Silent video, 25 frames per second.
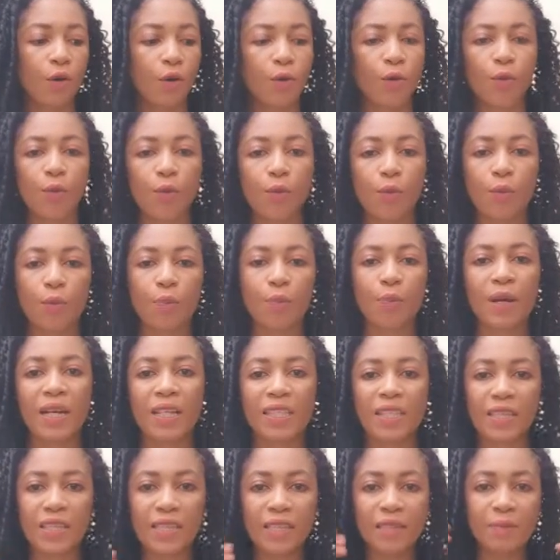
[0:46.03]
or
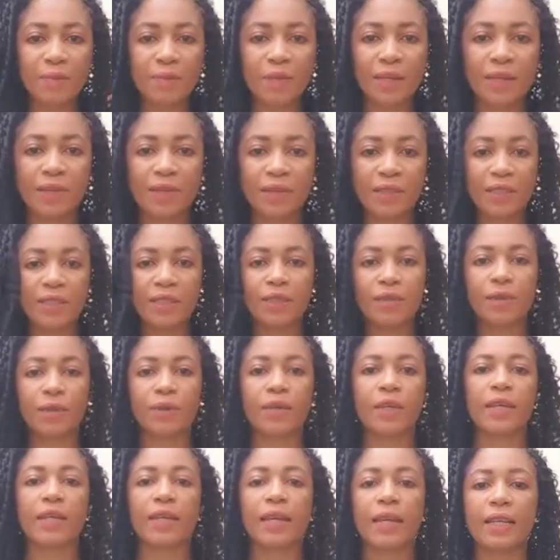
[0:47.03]
partially buried,
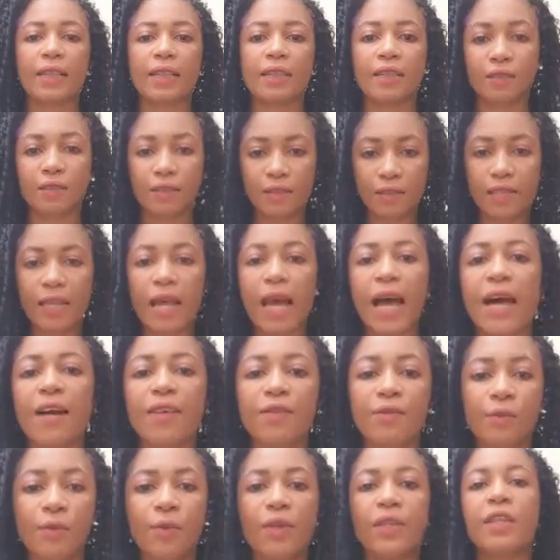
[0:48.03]
okay, like just
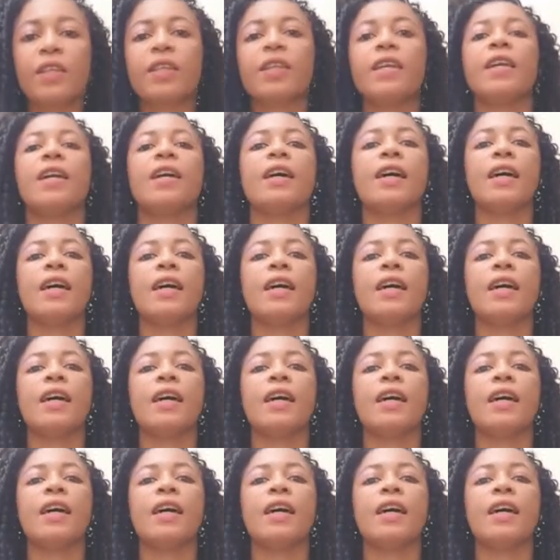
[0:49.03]
halfway.